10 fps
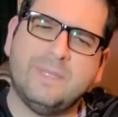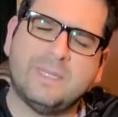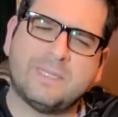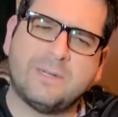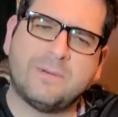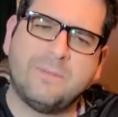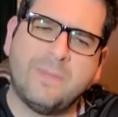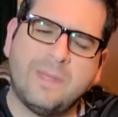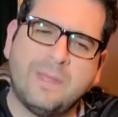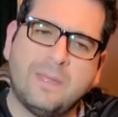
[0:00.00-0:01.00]
So
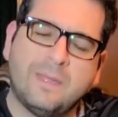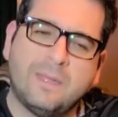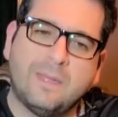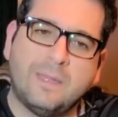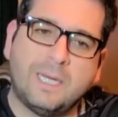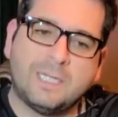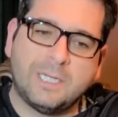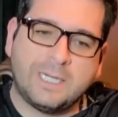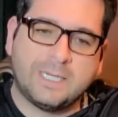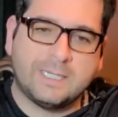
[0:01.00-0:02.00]

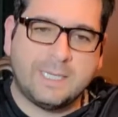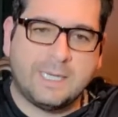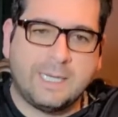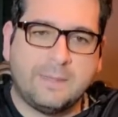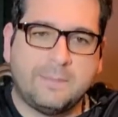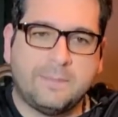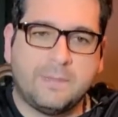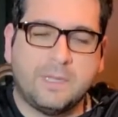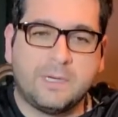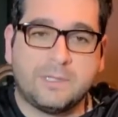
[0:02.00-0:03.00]
logic is a
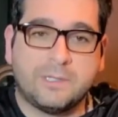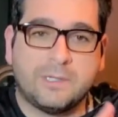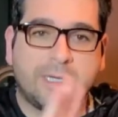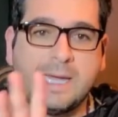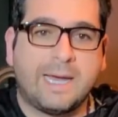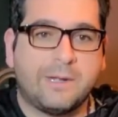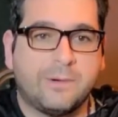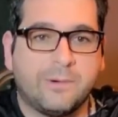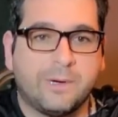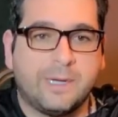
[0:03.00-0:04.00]
larger
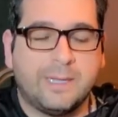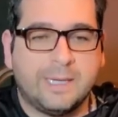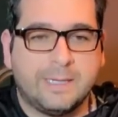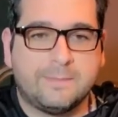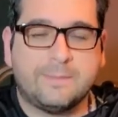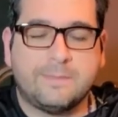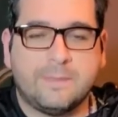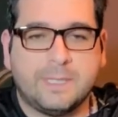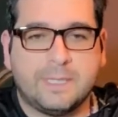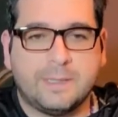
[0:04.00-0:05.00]
category that
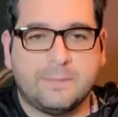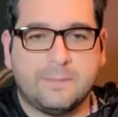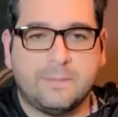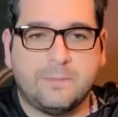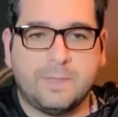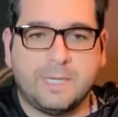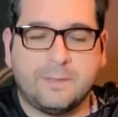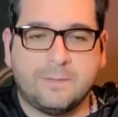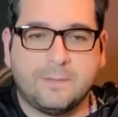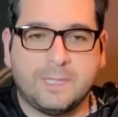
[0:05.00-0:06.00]
I
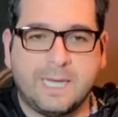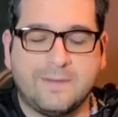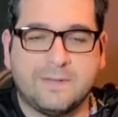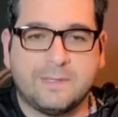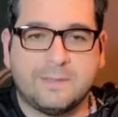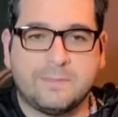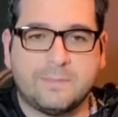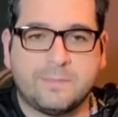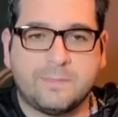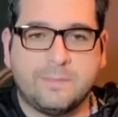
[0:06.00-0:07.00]
don't really have a
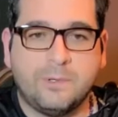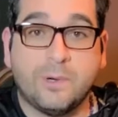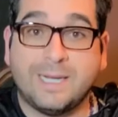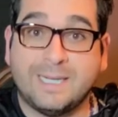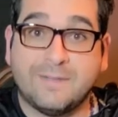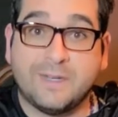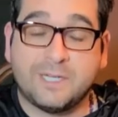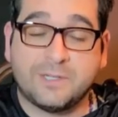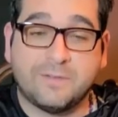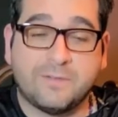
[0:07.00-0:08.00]
great
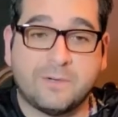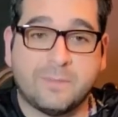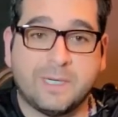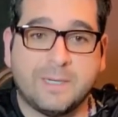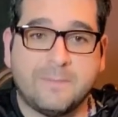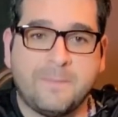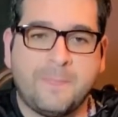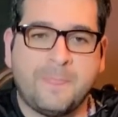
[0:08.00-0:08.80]
definition for, but